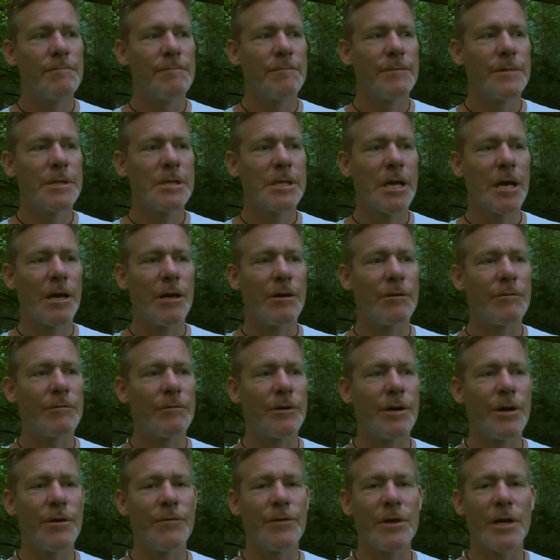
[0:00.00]
So
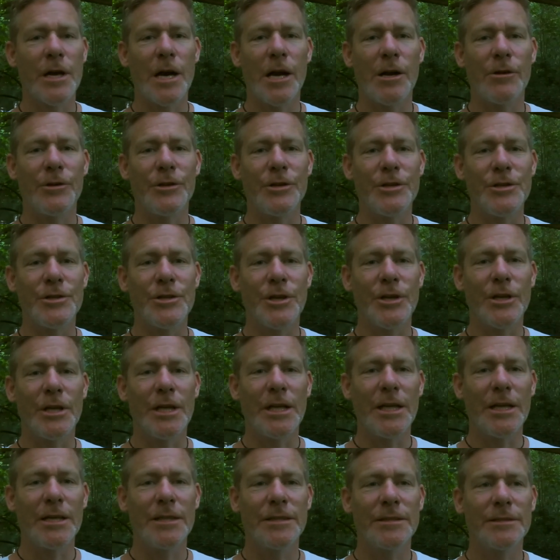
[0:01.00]
wherever you are on your
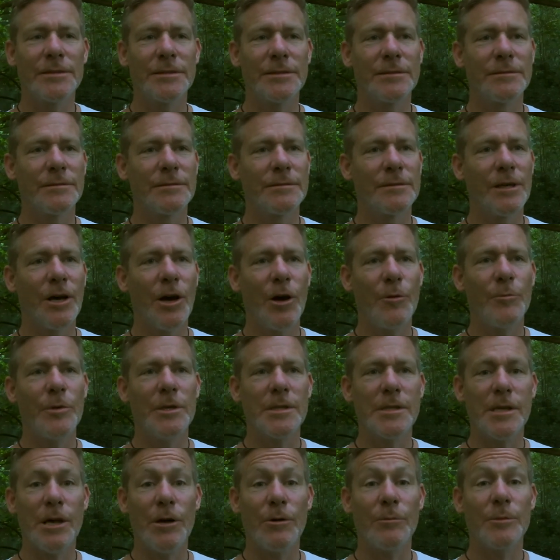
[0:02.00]
journey, I hope
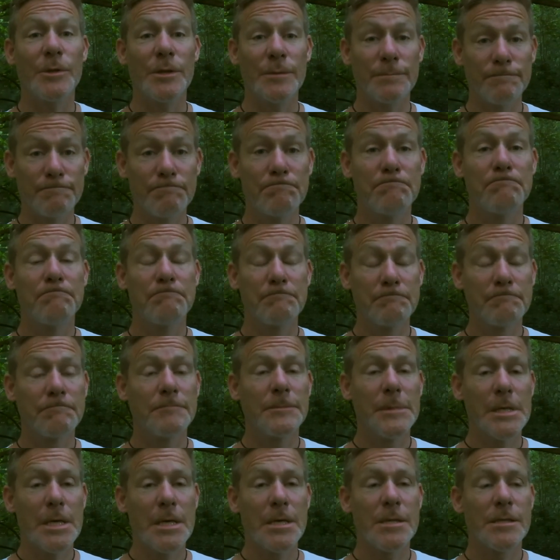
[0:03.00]
this helps.
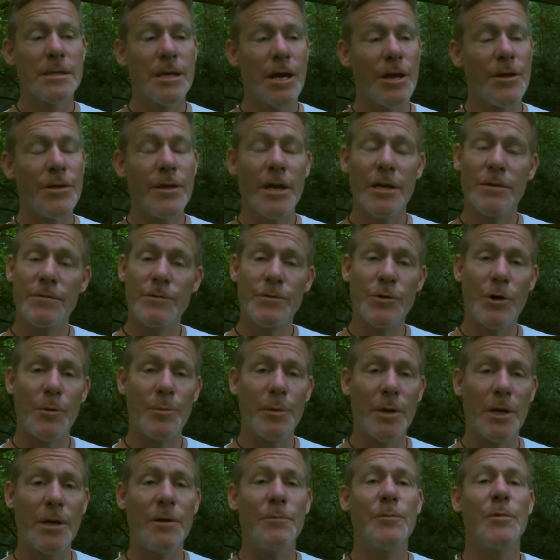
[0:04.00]
So thanks for
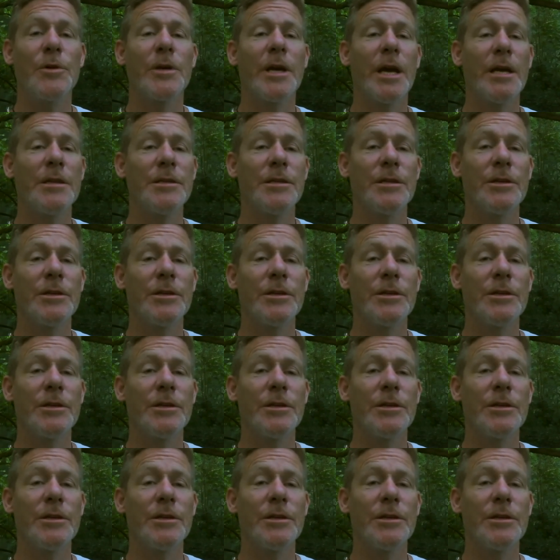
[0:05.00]
dropping in. We'll catch